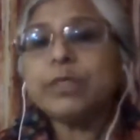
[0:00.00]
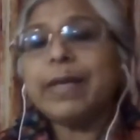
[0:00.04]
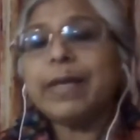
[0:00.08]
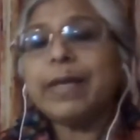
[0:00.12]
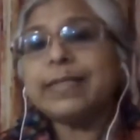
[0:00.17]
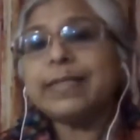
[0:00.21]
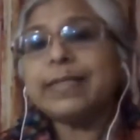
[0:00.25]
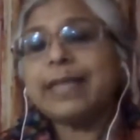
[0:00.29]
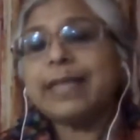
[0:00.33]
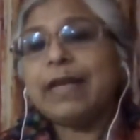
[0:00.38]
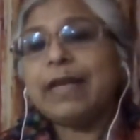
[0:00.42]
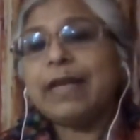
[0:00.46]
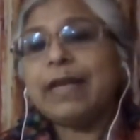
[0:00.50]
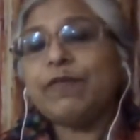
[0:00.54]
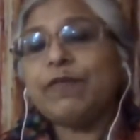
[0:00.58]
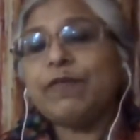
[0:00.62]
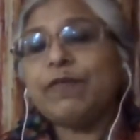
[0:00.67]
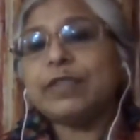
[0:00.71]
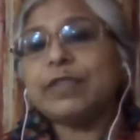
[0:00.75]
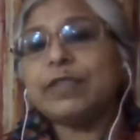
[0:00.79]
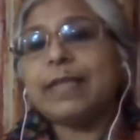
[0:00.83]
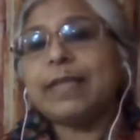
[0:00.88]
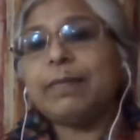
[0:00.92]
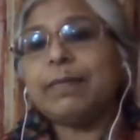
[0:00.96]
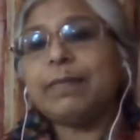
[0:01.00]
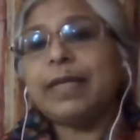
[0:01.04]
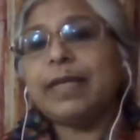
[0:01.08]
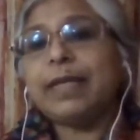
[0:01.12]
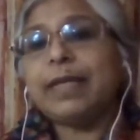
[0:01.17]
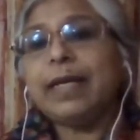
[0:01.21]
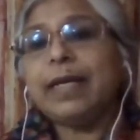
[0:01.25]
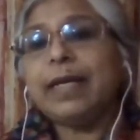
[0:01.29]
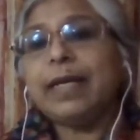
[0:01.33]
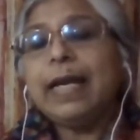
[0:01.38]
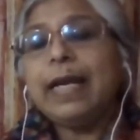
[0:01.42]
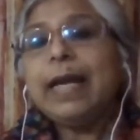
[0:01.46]
myself or
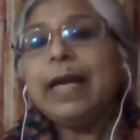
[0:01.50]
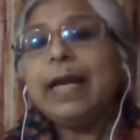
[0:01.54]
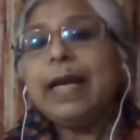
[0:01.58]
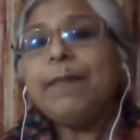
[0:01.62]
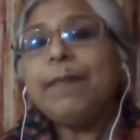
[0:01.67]
something,